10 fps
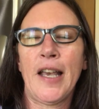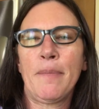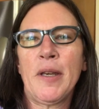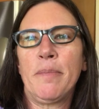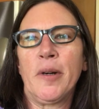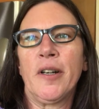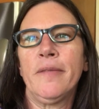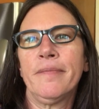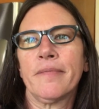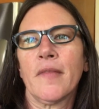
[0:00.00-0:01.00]

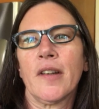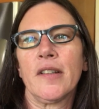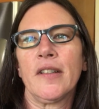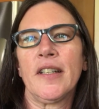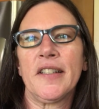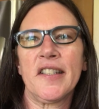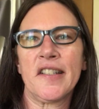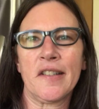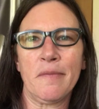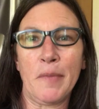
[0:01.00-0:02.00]
people,
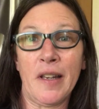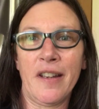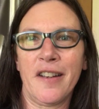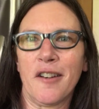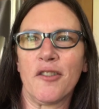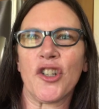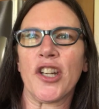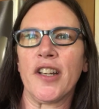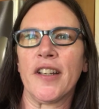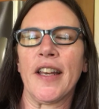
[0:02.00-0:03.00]
it's me, Eco
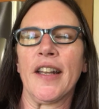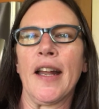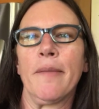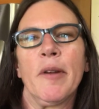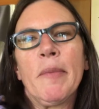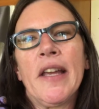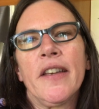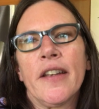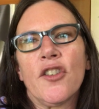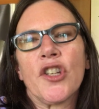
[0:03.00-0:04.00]
Chick, and I'm in my
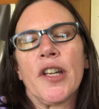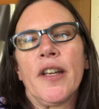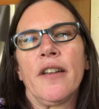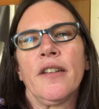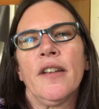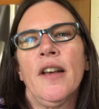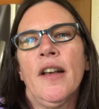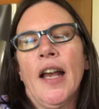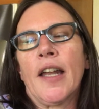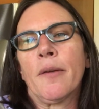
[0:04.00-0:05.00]
kitchen
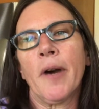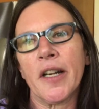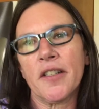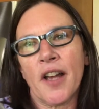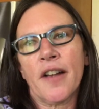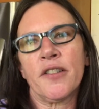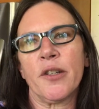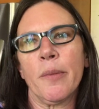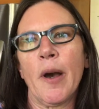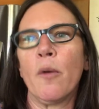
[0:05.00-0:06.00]
and I want to talk to
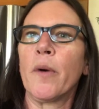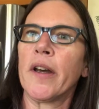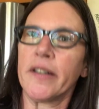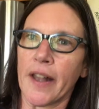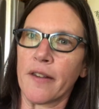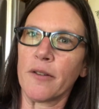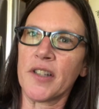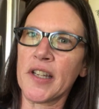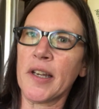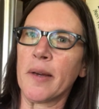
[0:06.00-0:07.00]
you about another
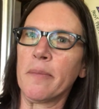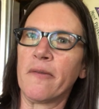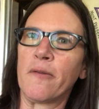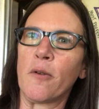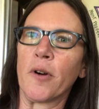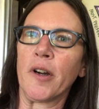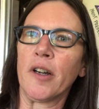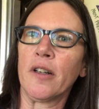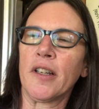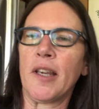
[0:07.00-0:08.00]
tip
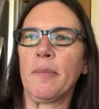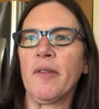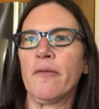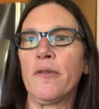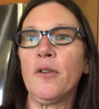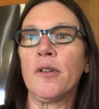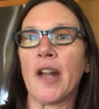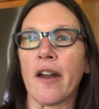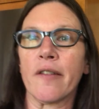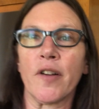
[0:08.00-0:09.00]
for keeping food
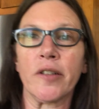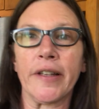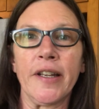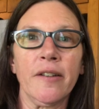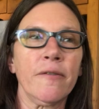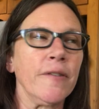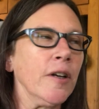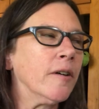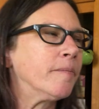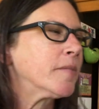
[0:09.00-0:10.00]
out of our
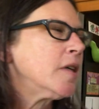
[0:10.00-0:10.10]
landfill.